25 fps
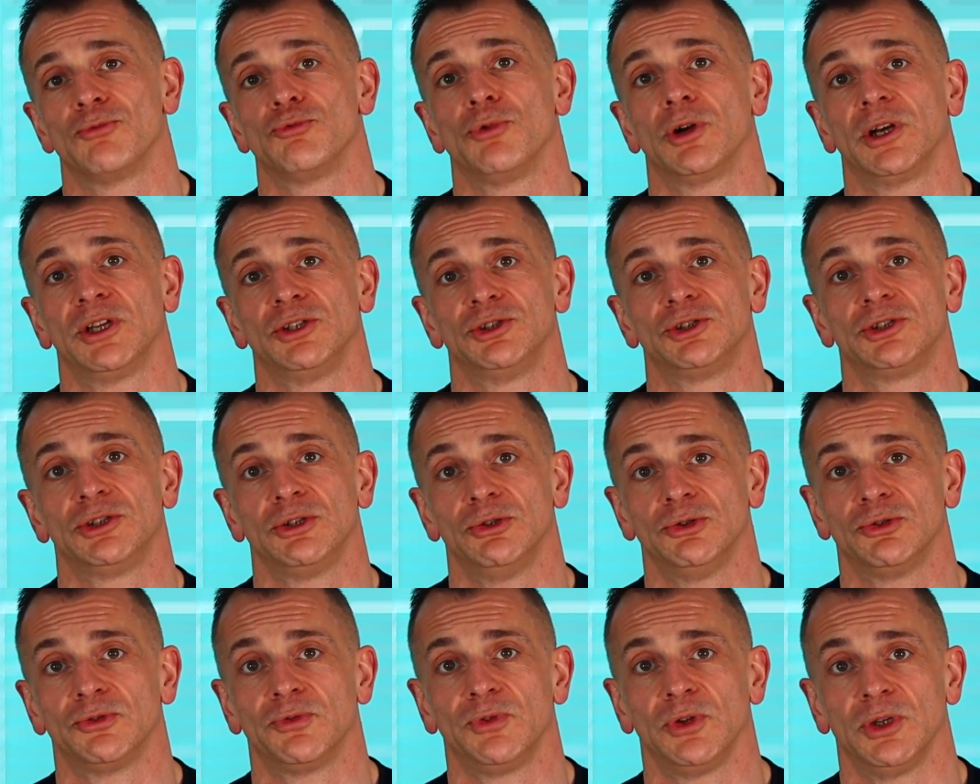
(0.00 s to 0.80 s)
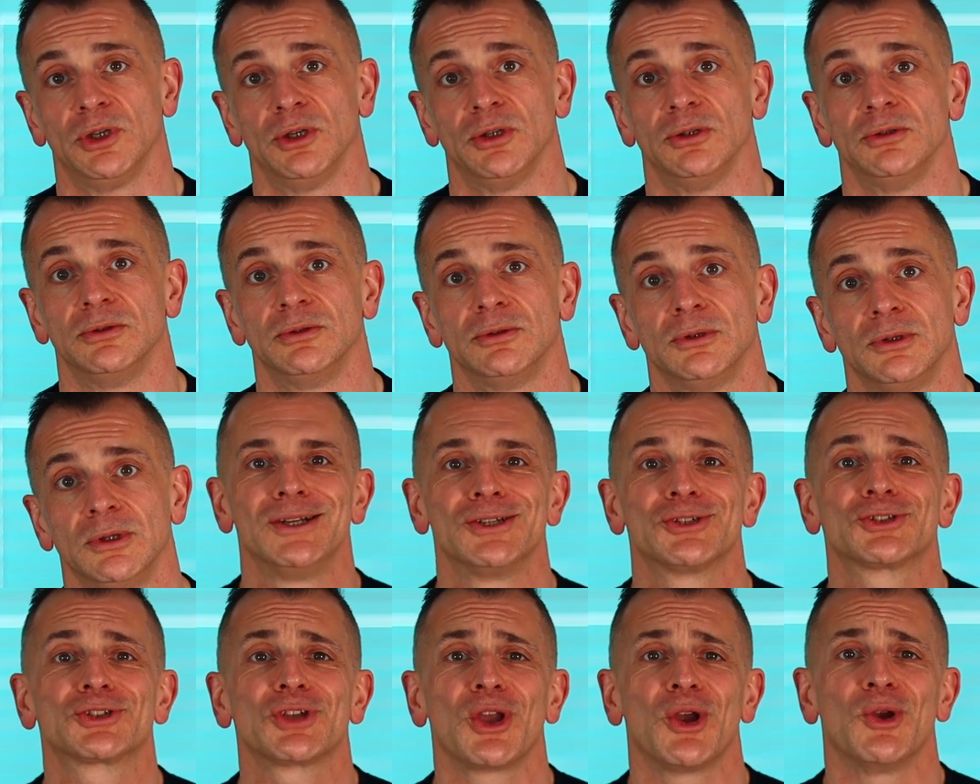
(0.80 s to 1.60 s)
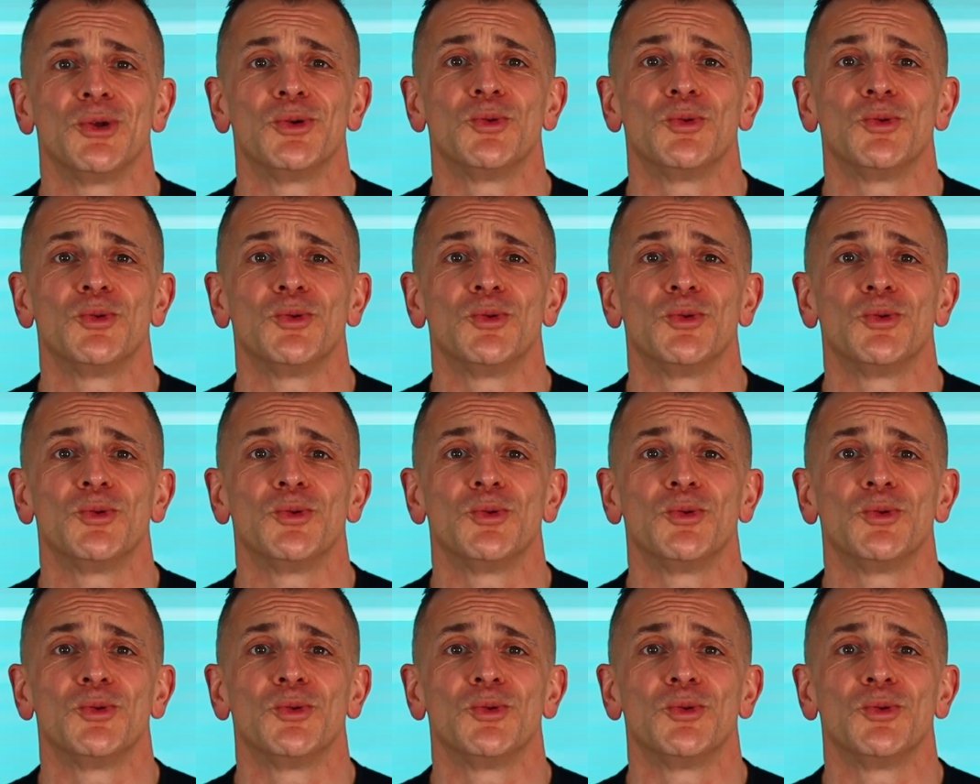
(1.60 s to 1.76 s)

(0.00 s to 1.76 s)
running shoes for you. So,